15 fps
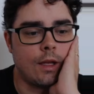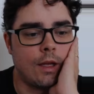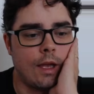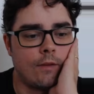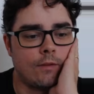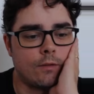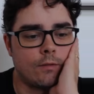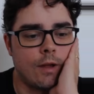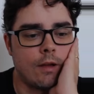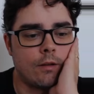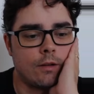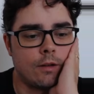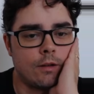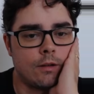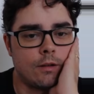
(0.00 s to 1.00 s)
I have a
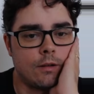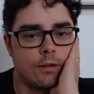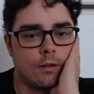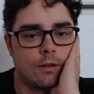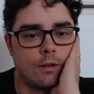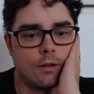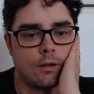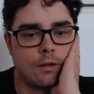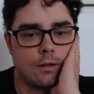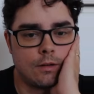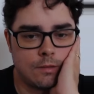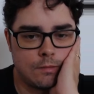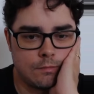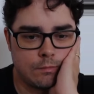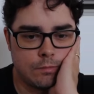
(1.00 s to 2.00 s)
router,
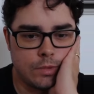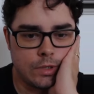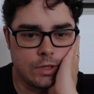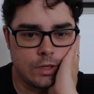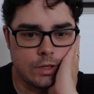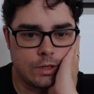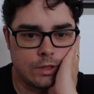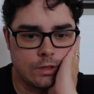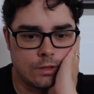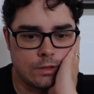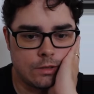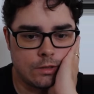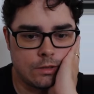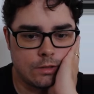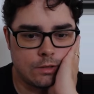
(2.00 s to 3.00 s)
but
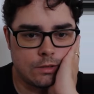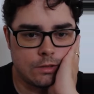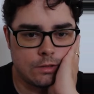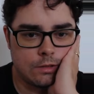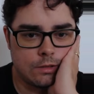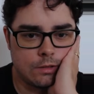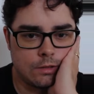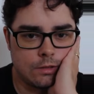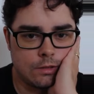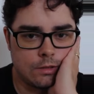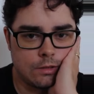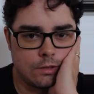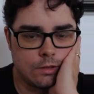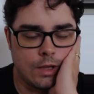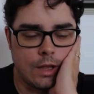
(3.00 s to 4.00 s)

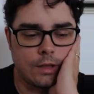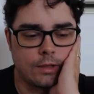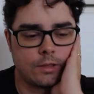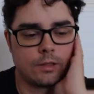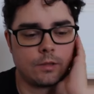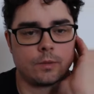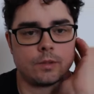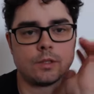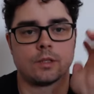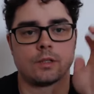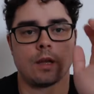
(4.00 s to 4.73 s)
yeah, let's just switch to